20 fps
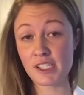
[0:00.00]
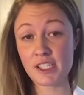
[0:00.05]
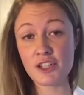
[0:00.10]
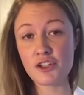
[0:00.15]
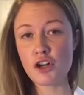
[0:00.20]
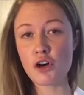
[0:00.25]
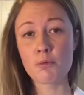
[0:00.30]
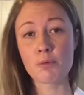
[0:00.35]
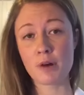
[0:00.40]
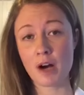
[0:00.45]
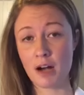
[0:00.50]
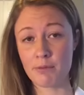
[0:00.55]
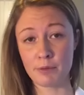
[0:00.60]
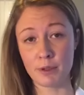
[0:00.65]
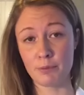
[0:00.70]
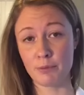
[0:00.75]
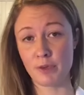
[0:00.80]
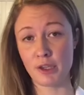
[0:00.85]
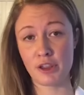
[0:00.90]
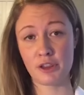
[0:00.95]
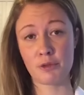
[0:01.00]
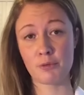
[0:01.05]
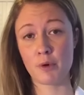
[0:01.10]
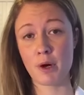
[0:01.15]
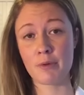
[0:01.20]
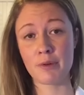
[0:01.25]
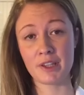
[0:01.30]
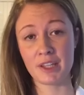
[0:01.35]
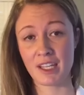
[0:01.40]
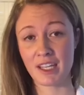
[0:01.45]
see no problem with
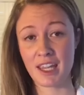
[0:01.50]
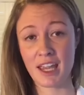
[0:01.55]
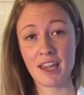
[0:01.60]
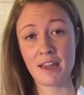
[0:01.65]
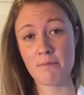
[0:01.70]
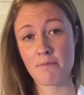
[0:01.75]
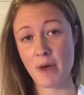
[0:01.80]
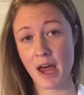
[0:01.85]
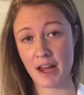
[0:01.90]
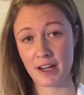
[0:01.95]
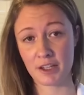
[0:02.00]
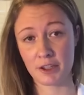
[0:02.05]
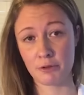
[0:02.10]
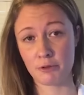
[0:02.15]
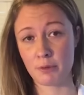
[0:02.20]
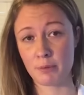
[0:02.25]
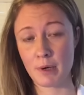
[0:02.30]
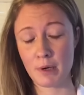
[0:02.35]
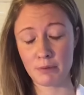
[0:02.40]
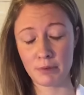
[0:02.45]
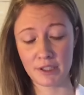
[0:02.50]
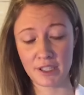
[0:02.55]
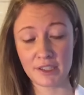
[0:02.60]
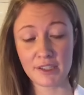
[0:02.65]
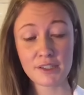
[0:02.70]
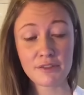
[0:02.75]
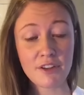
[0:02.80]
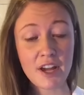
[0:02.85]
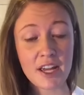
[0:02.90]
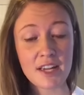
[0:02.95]
throwing the game back in the
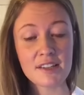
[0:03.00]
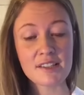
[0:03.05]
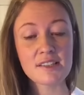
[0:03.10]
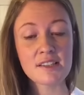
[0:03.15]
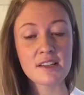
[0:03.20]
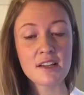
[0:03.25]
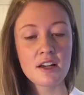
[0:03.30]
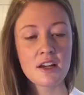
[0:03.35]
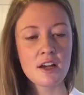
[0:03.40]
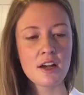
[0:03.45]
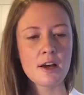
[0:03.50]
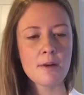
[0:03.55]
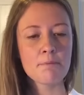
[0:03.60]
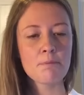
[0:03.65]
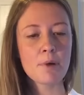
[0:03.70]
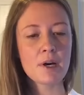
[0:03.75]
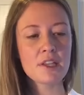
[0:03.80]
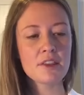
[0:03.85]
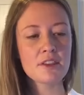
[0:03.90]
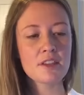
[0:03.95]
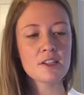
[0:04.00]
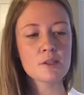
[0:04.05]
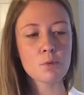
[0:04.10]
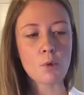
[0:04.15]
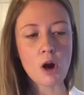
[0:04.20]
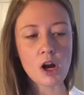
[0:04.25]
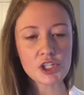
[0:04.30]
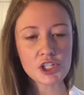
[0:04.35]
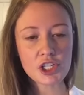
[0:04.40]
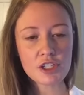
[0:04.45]
Republicans' face. But
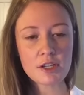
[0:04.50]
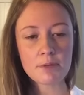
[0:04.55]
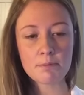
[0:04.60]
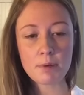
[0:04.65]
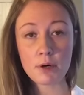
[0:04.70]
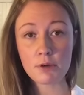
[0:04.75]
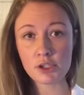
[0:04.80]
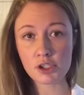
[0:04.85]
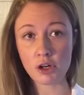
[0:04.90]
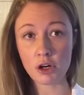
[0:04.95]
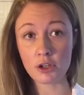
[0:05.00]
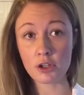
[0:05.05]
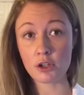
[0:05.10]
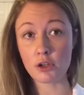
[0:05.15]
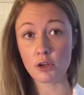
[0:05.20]
this Washington Post